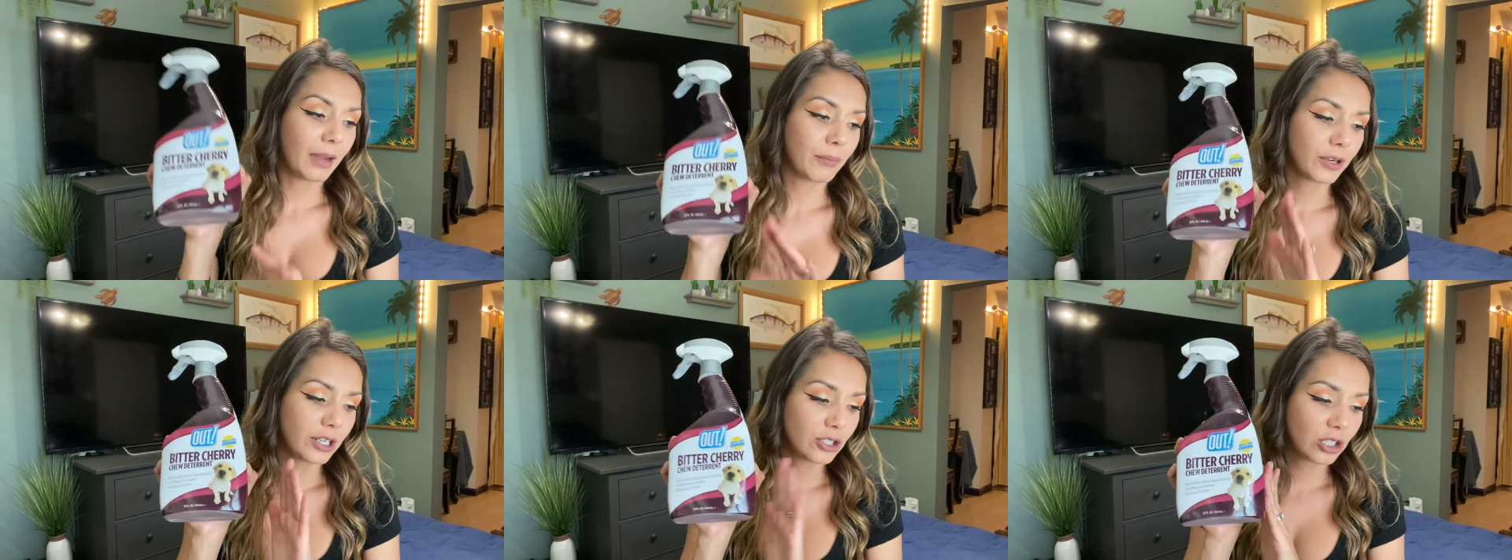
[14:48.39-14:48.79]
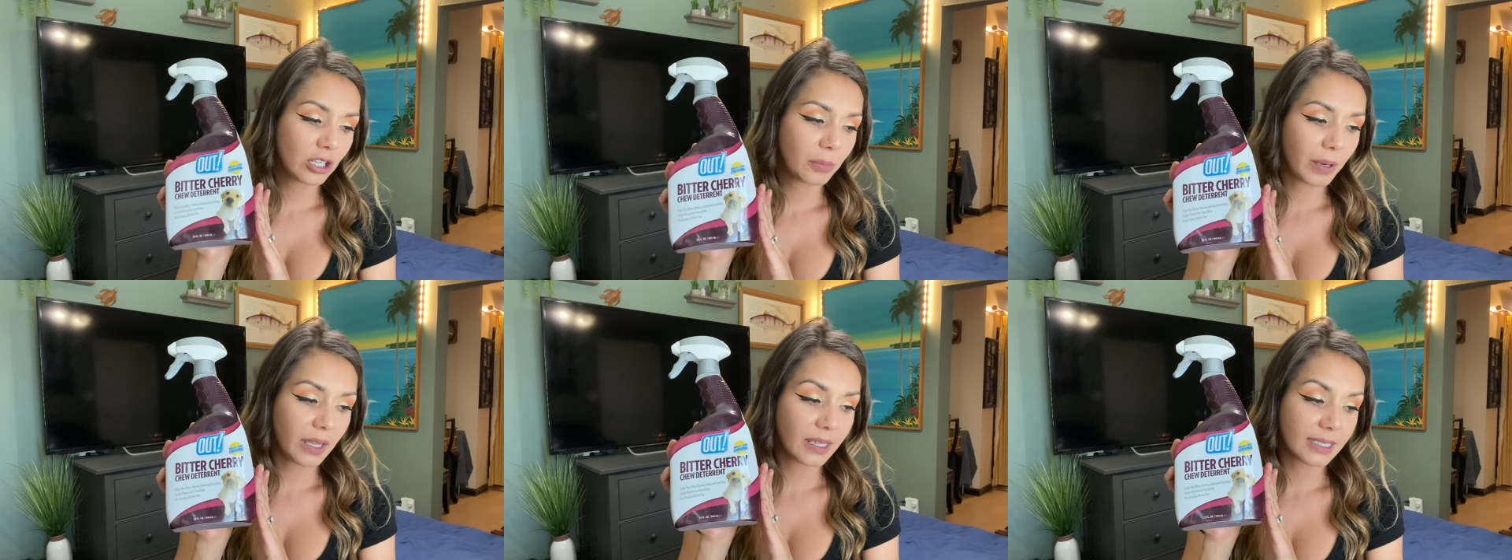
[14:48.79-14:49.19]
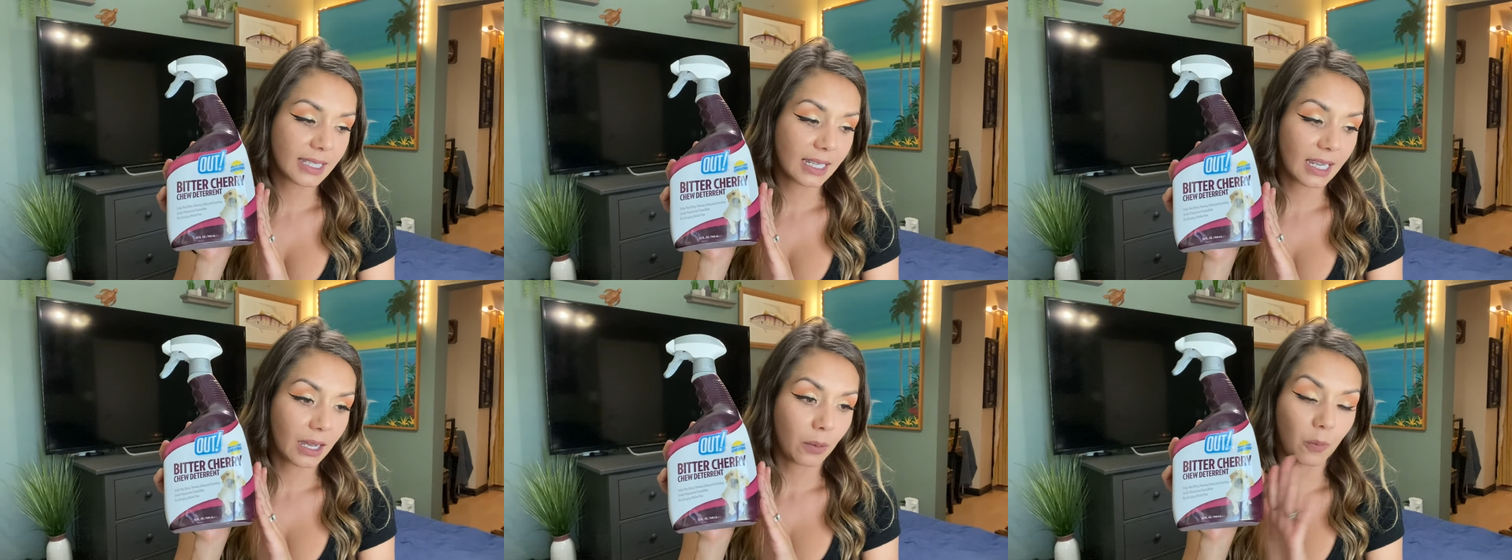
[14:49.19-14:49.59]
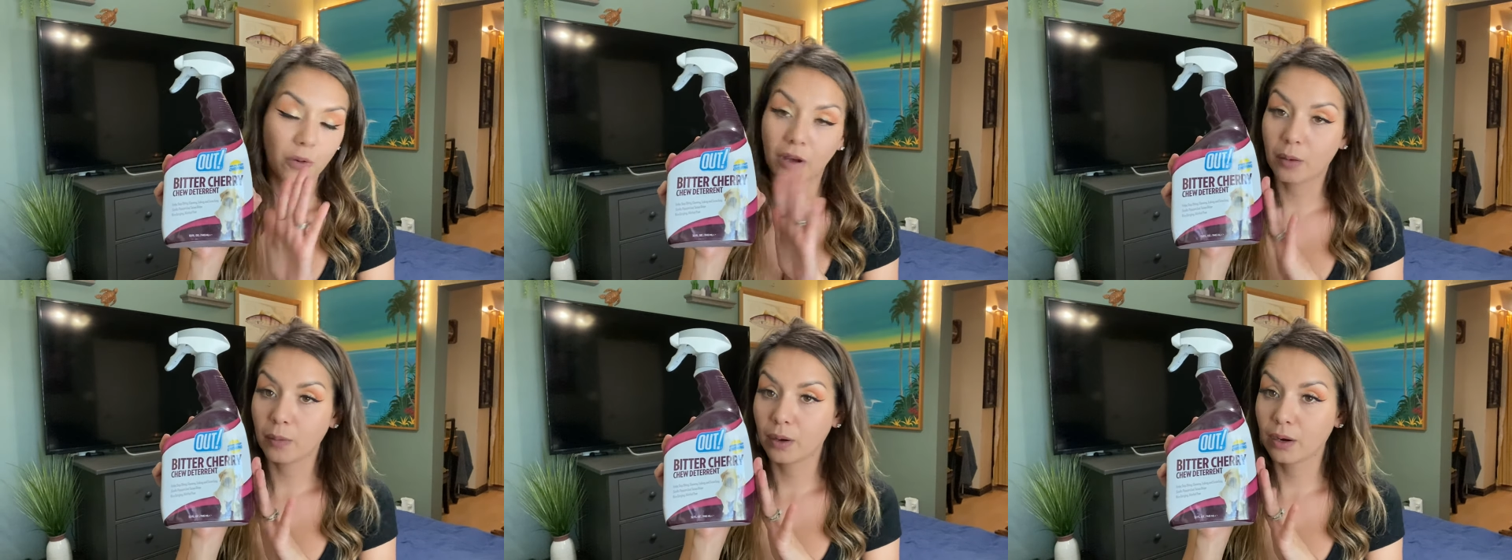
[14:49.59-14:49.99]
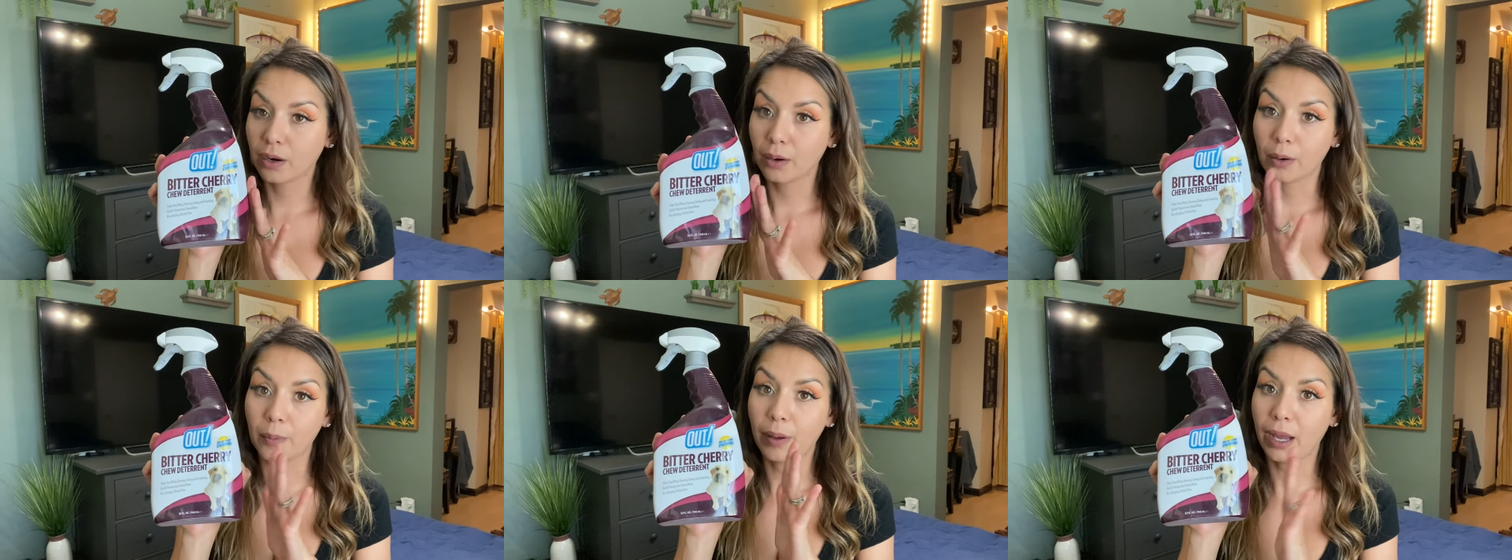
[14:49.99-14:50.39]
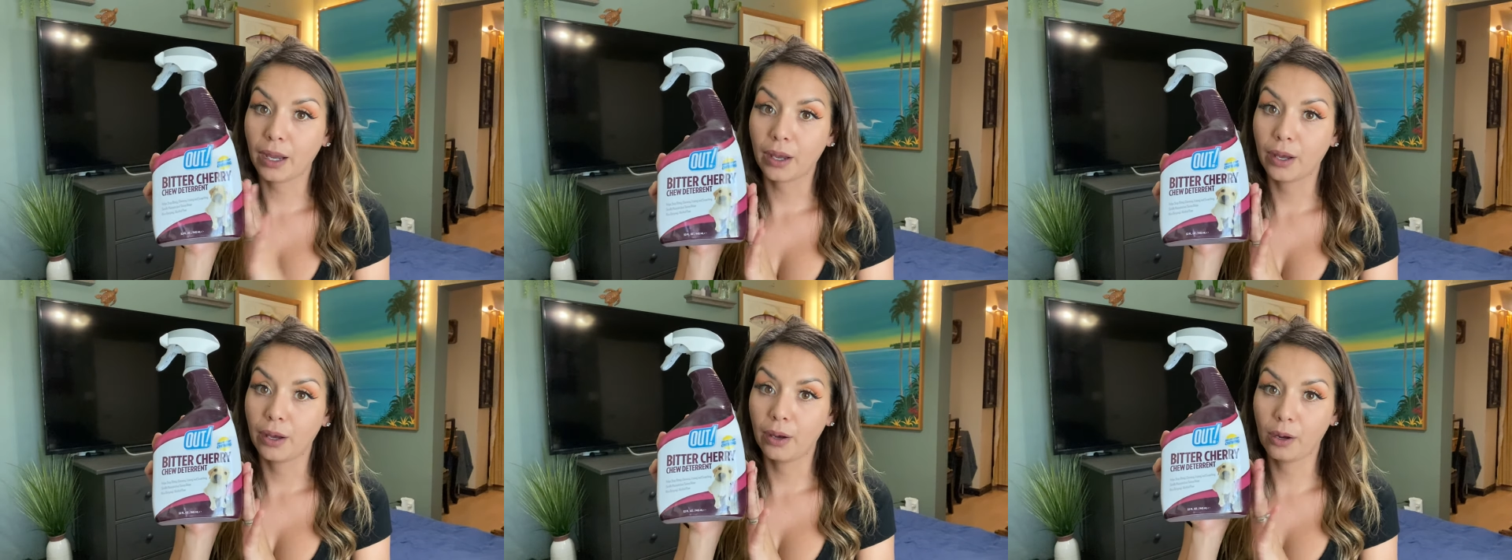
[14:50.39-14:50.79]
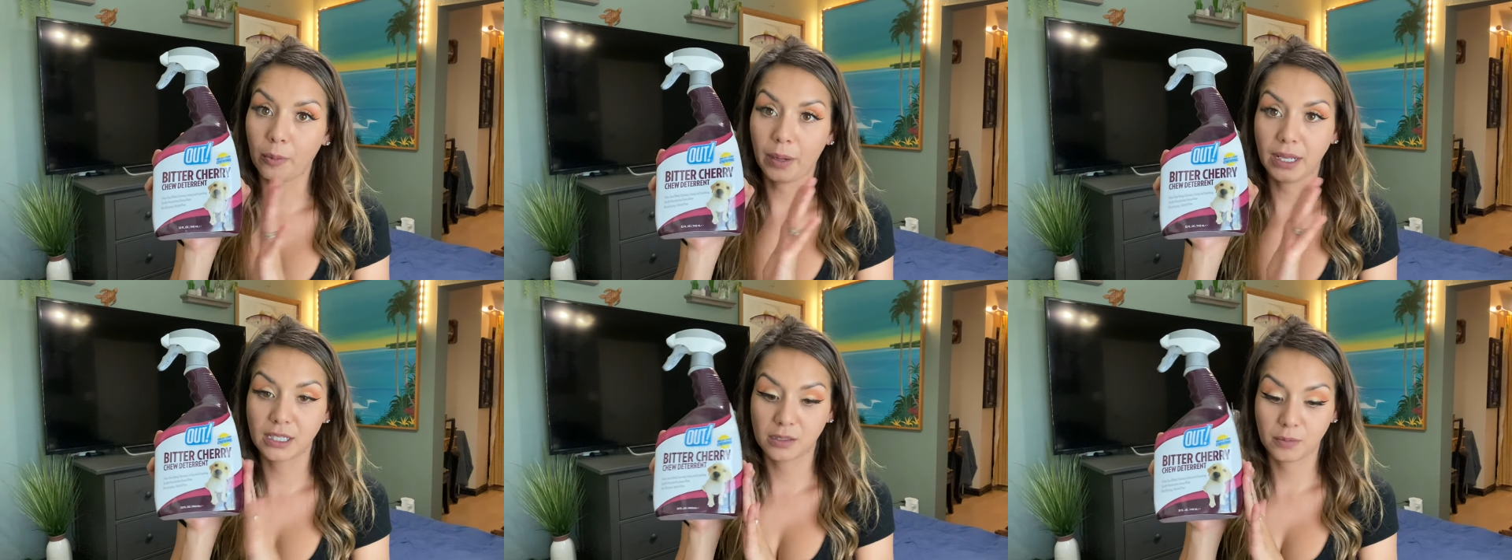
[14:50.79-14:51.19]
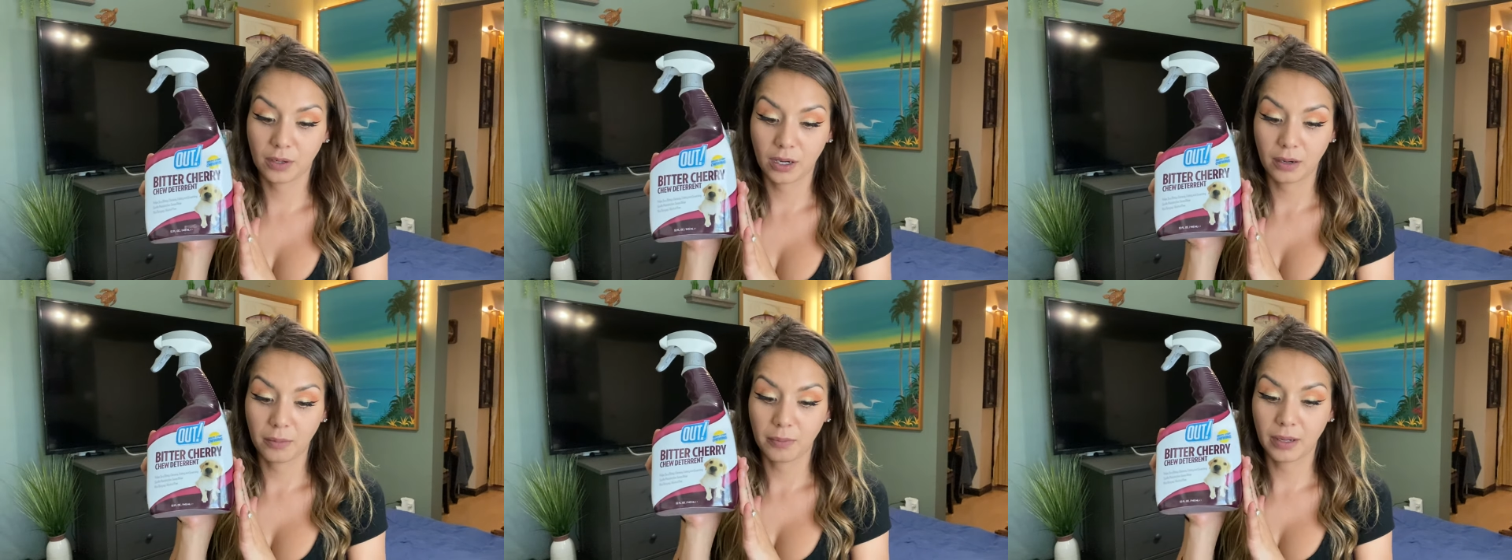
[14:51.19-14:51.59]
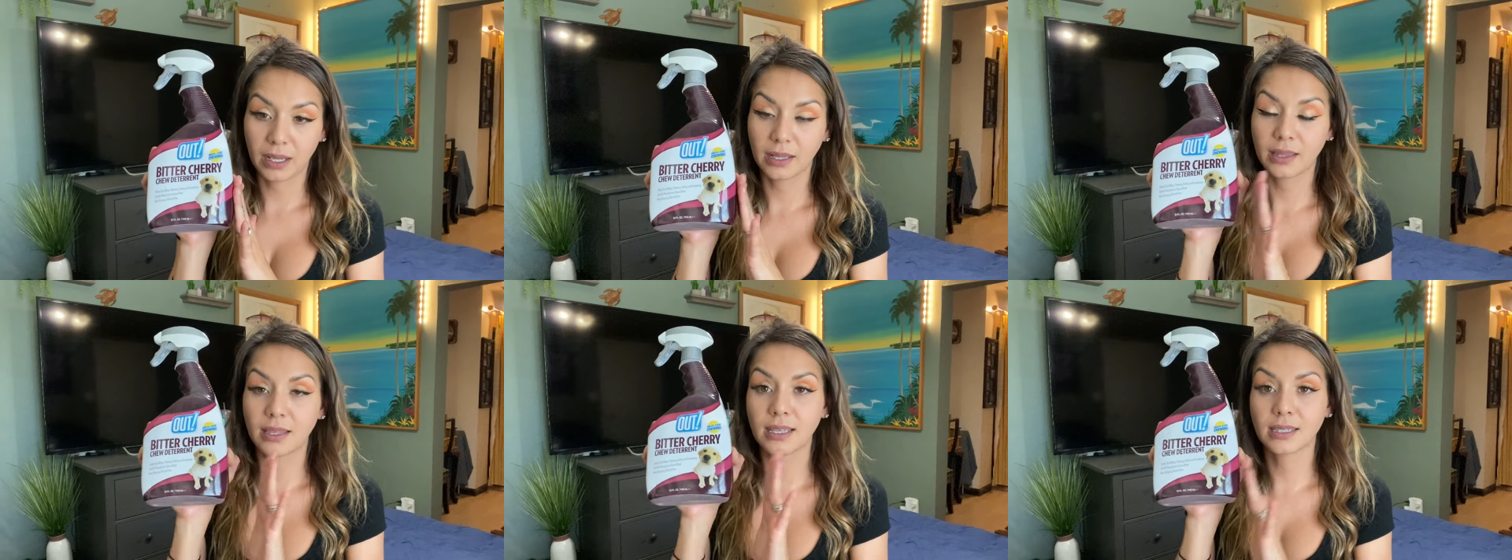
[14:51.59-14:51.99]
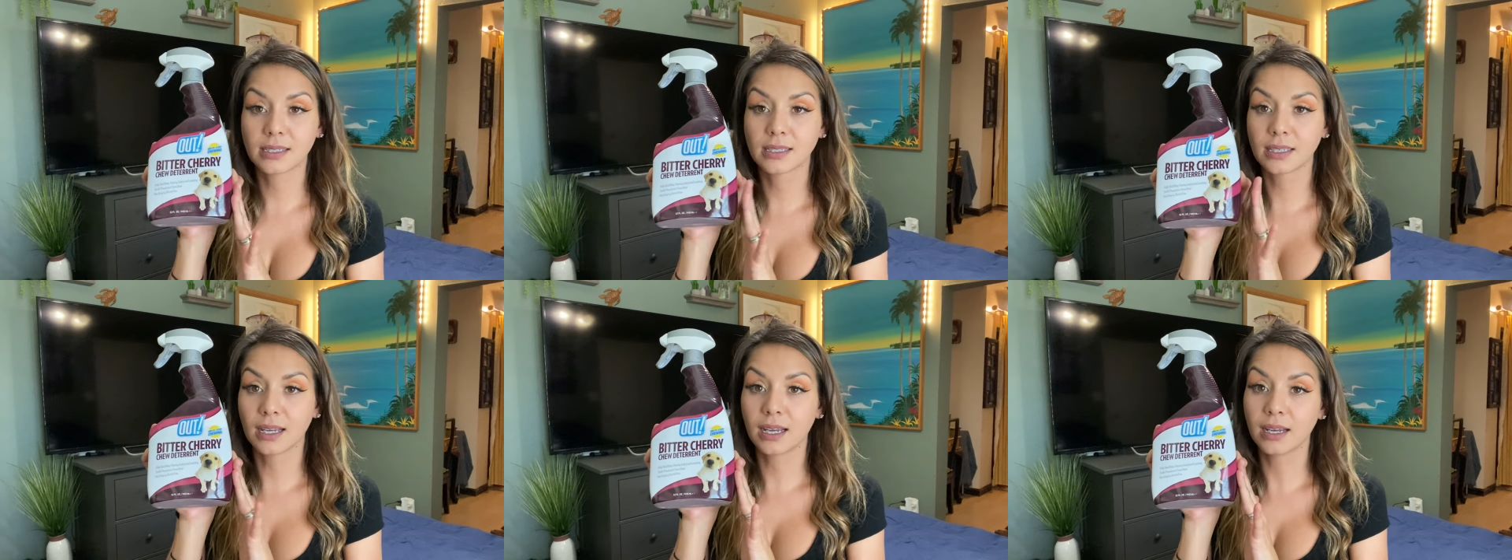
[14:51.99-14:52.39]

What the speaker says: I'm pretty sure you could buy this like at Walmart or Petco or PetSmart, but this